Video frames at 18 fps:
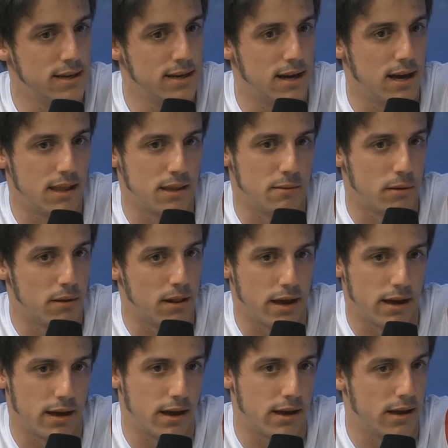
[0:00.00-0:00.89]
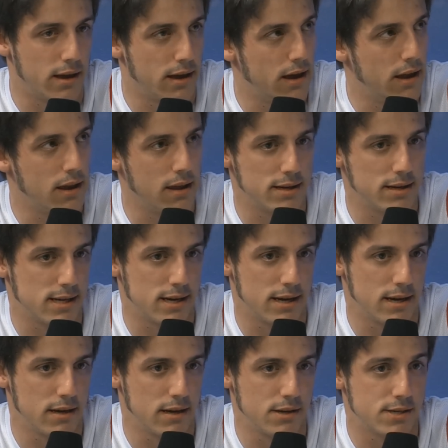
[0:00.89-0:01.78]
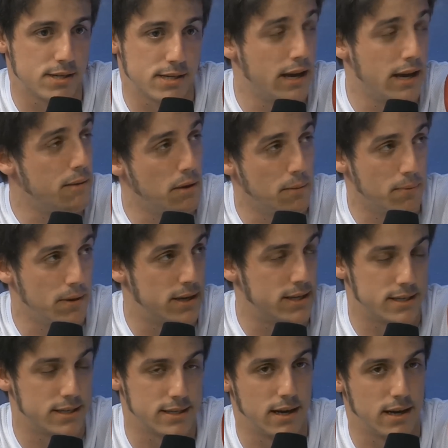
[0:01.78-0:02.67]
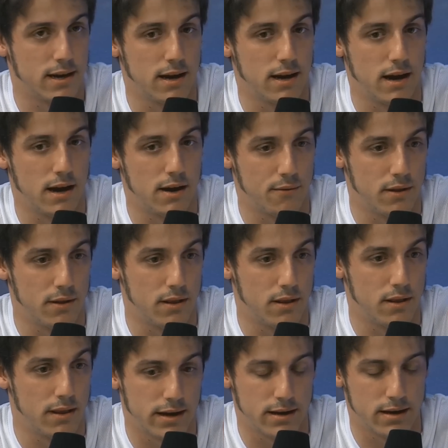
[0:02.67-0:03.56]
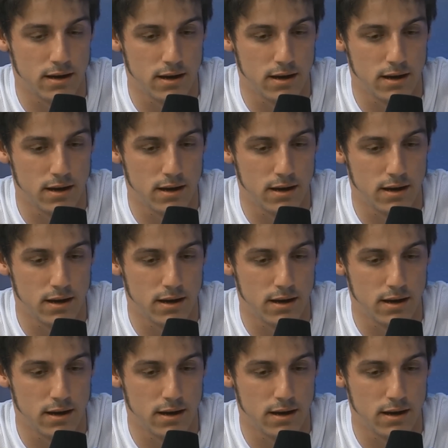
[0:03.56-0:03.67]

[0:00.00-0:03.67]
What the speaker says: and the moment I can get it, it's just get me please, because I really like it.